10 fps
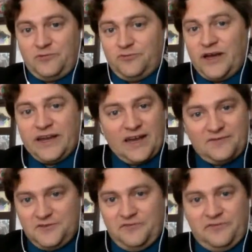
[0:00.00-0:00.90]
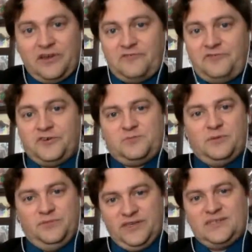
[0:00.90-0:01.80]
right after the very first
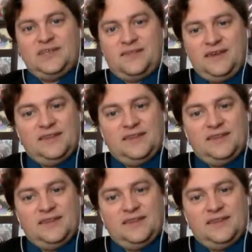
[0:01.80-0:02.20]
publicity thing